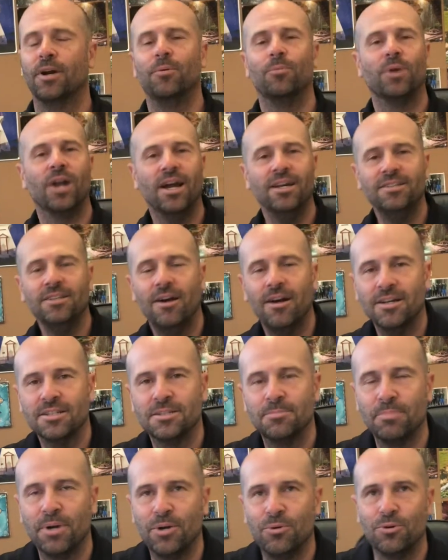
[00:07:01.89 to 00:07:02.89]
When I talked
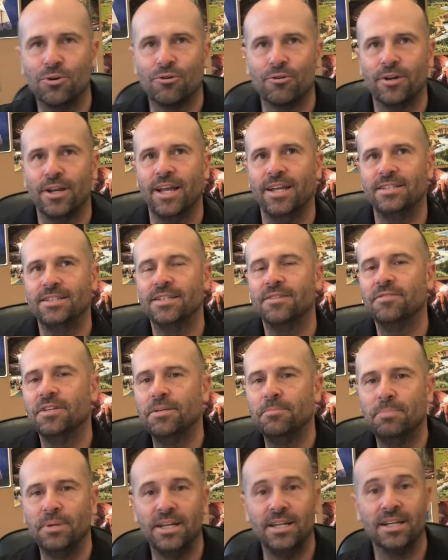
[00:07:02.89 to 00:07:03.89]
about creativity
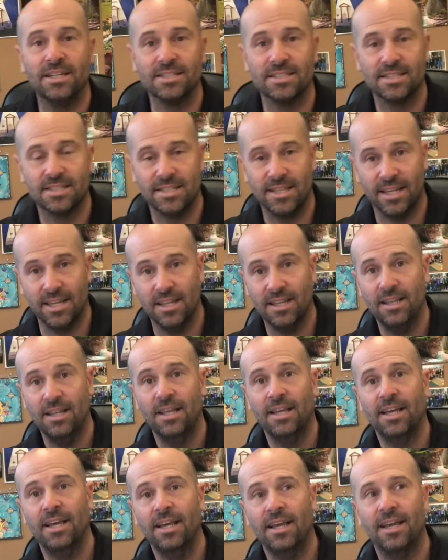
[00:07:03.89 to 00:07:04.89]
being a skill,
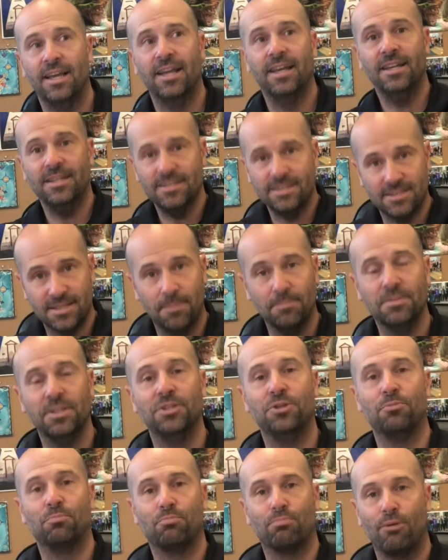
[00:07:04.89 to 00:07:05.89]
it is something
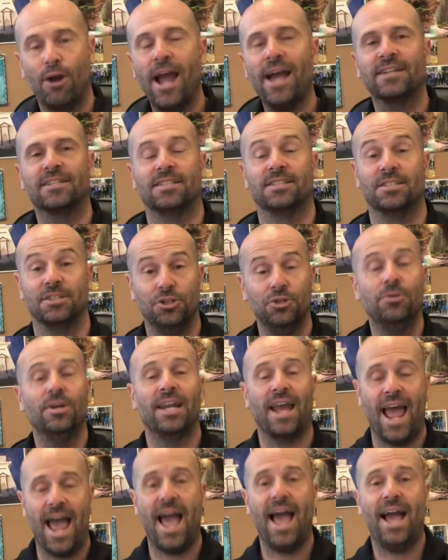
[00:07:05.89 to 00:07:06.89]
you practice and you can
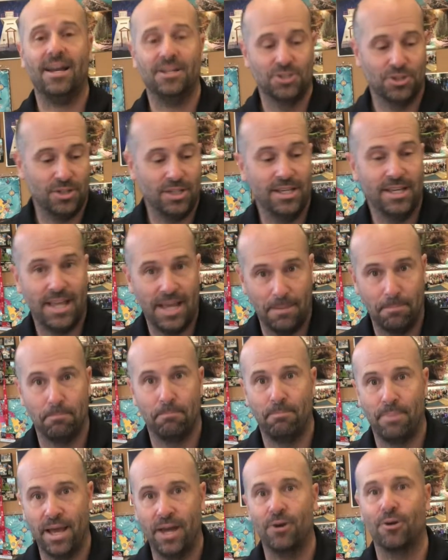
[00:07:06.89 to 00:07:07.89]
actually get
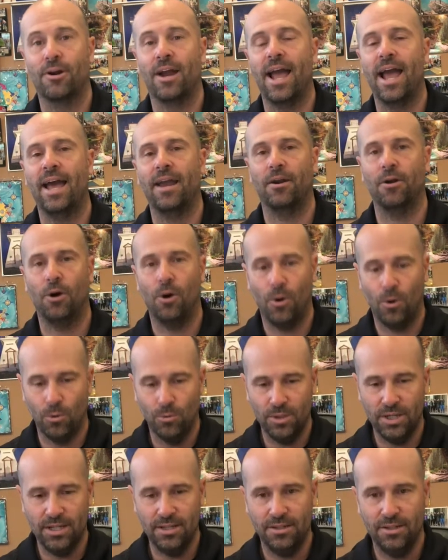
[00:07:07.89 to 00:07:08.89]
better at
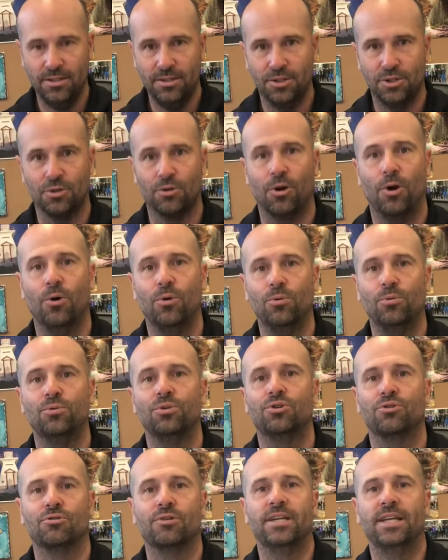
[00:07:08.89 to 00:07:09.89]
honing your own
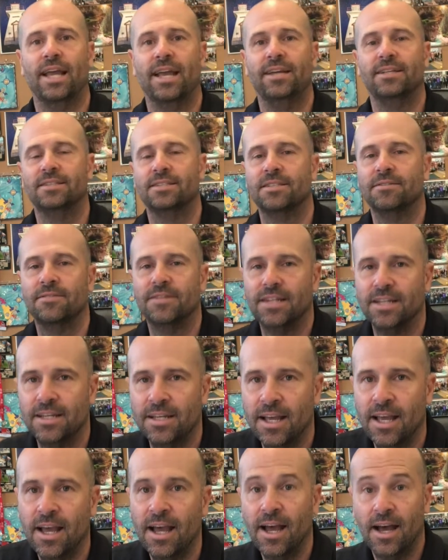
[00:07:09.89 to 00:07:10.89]
creativity
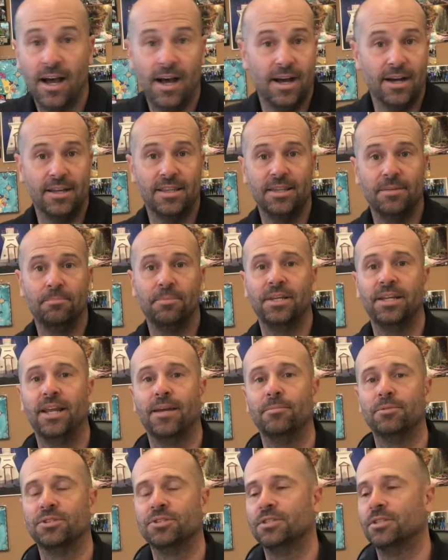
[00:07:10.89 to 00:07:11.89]
and then being
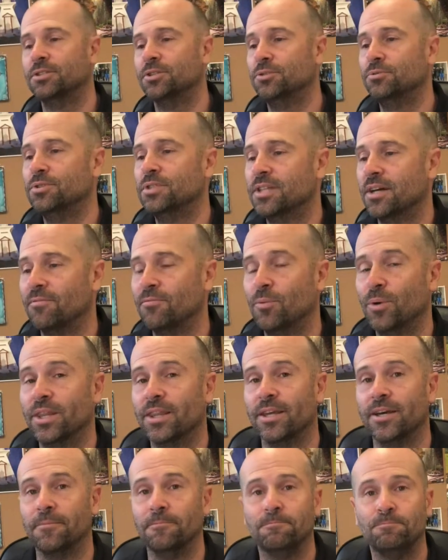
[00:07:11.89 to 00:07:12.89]
able to do stuff with it.
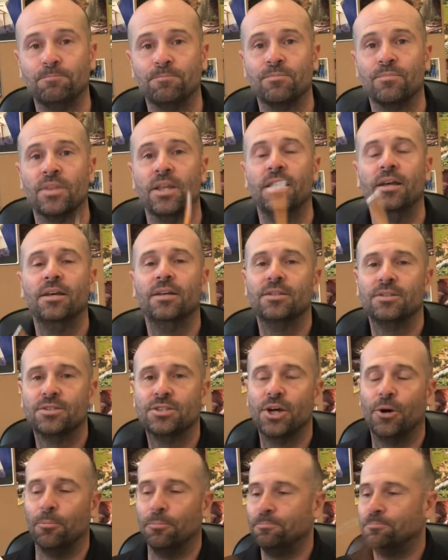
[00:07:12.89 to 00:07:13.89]
So